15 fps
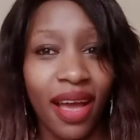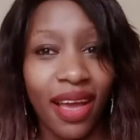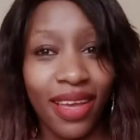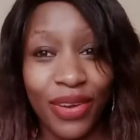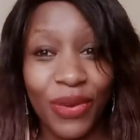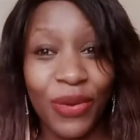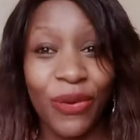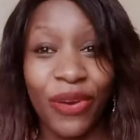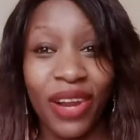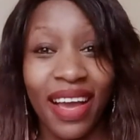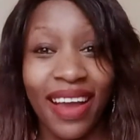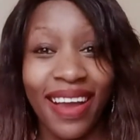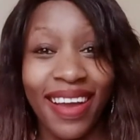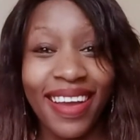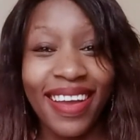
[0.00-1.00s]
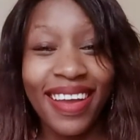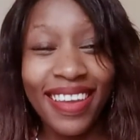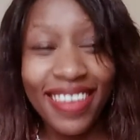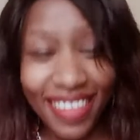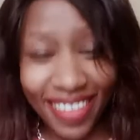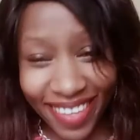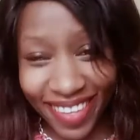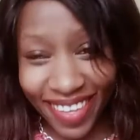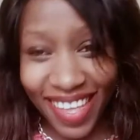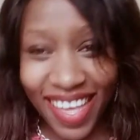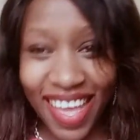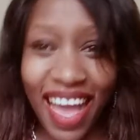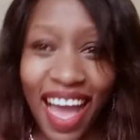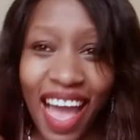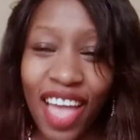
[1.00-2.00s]
I call her.
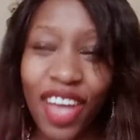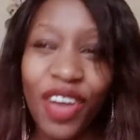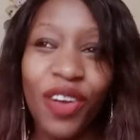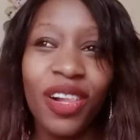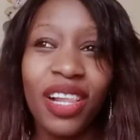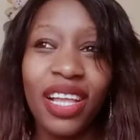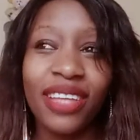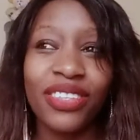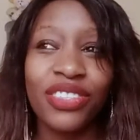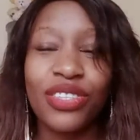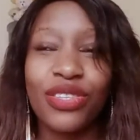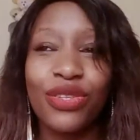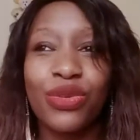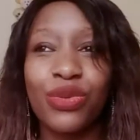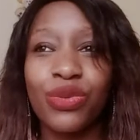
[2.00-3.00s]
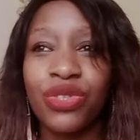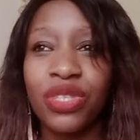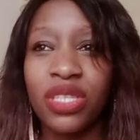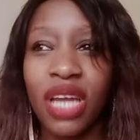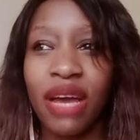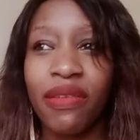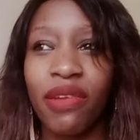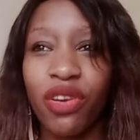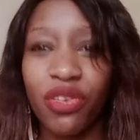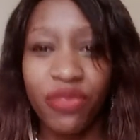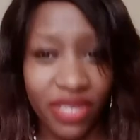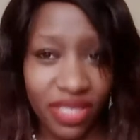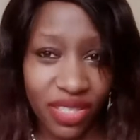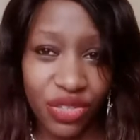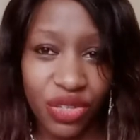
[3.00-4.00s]
I call her just to have a
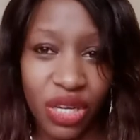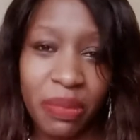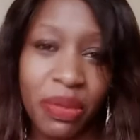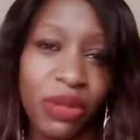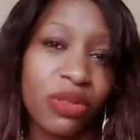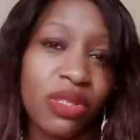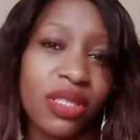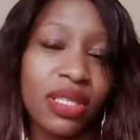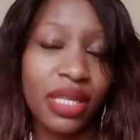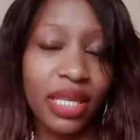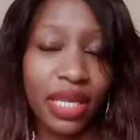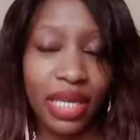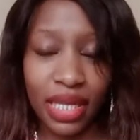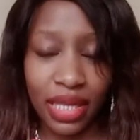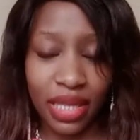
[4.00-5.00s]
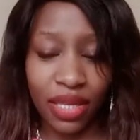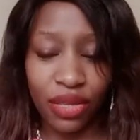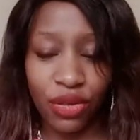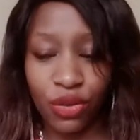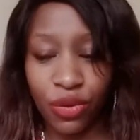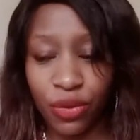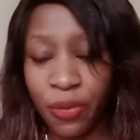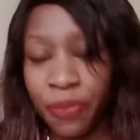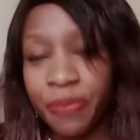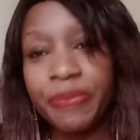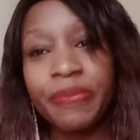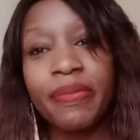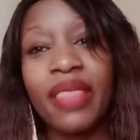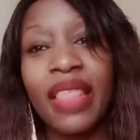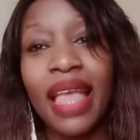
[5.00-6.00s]
conversation about anything,
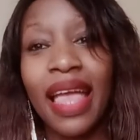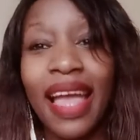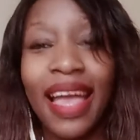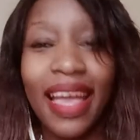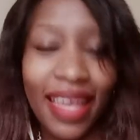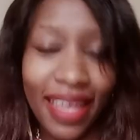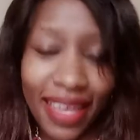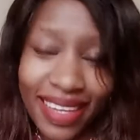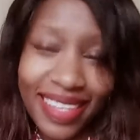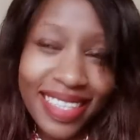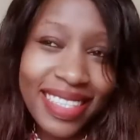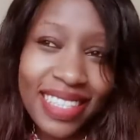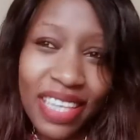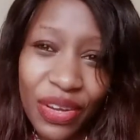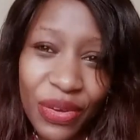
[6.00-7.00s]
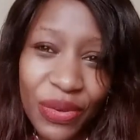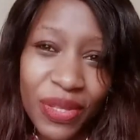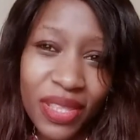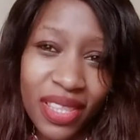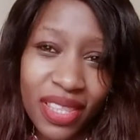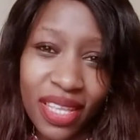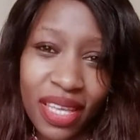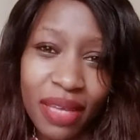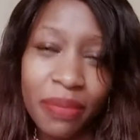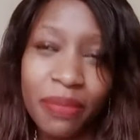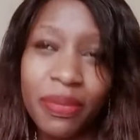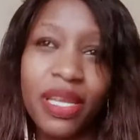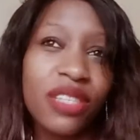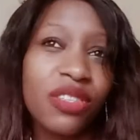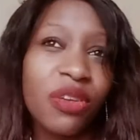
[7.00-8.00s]
and it's a good thing.
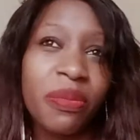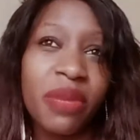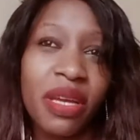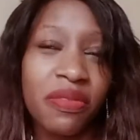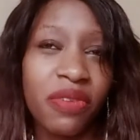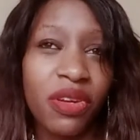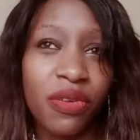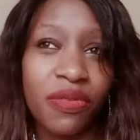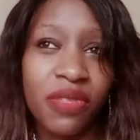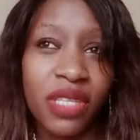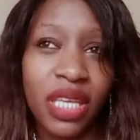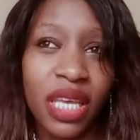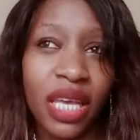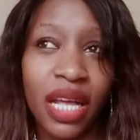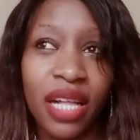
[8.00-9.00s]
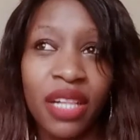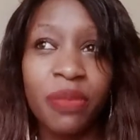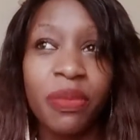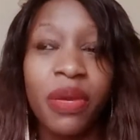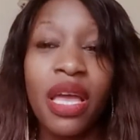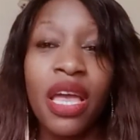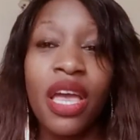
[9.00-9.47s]
Please don't be afraid of seeking help.